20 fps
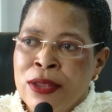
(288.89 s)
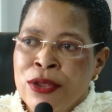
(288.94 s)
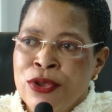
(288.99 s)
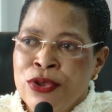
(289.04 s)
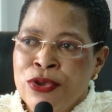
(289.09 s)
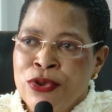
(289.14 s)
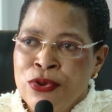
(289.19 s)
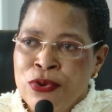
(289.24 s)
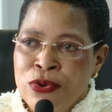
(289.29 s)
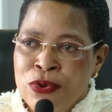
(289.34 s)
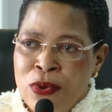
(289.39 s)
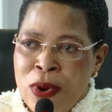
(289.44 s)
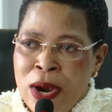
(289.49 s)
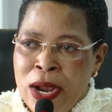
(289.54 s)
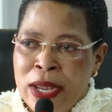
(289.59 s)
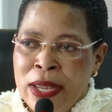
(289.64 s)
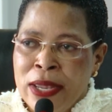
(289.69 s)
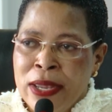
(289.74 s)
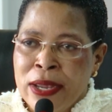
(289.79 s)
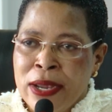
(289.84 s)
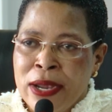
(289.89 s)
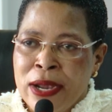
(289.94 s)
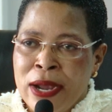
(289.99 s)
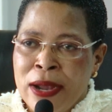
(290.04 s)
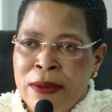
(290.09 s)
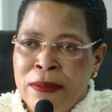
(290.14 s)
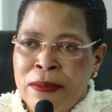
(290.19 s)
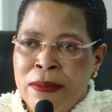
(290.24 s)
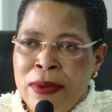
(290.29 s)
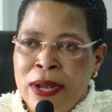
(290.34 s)
your
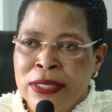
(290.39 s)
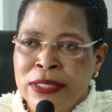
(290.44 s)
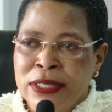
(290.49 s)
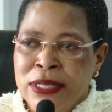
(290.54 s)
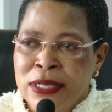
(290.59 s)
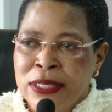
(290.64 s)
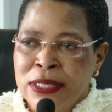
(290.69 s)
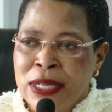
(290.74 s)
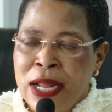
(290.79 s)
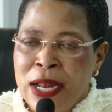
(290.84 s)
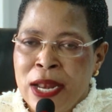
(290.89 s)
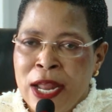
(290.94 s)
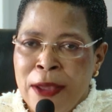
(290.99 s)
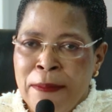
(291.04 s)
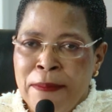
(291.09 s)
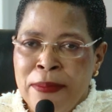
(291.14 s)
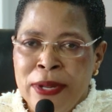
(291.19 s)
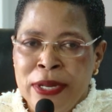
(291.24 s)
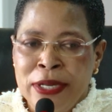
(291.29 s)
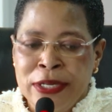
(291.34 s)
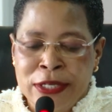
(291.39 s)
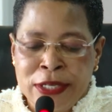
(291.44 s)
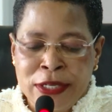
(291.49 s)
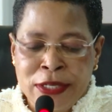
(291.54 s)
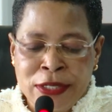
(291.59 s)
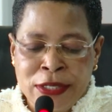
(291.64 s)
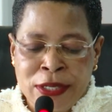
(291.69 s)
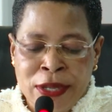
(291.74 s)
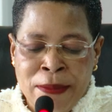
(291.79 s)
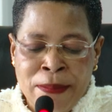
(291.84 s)
income, assets, and
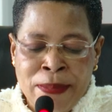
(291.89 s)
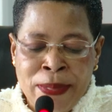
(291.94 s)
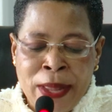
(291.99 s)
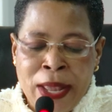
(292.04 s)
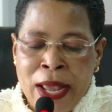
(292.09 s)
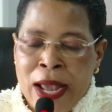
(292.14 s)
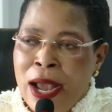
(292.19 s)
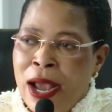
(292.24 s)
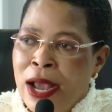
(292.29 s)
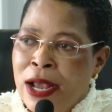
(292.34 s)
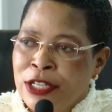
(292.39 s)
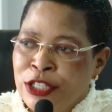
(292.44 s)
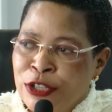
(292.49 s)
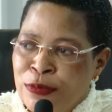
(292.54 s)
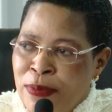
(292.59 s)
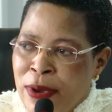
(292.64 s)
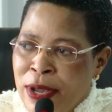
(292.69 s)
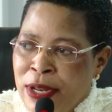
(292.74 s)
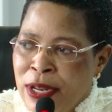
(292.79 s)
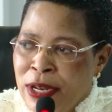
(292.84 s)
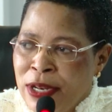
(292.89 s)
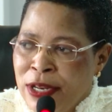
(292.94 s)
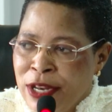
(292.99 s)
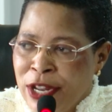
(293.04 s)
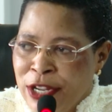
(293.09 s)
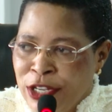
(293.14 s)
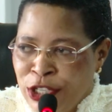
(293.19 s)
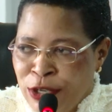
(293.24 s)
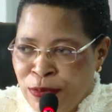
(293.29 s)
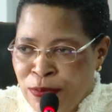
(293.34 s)
liabilities as per the
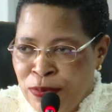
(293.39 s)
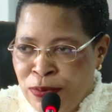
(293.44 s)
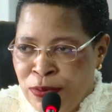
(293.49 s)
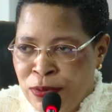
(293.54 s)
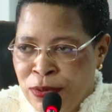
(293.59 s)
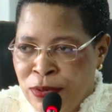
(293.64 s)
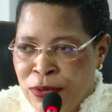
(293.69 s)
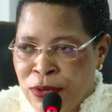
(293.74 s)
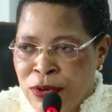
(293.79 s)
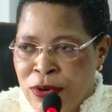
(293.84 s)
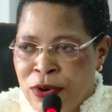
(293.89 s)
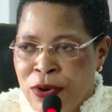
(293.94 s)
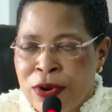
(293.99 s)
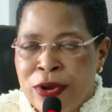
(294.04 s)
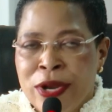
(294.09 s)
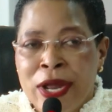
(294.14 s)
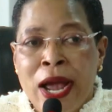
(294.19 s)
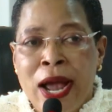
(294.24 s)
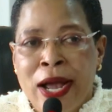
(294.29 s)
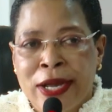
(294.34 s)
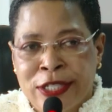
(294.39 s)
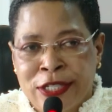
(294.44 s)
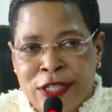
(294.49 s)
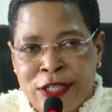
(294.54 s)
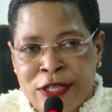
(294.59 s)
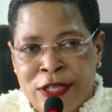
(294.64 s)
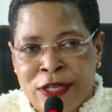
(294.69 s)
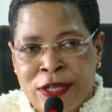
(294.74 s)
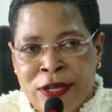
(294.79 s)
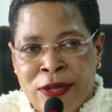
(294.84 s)
Leadership Code
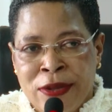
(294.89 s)
Act.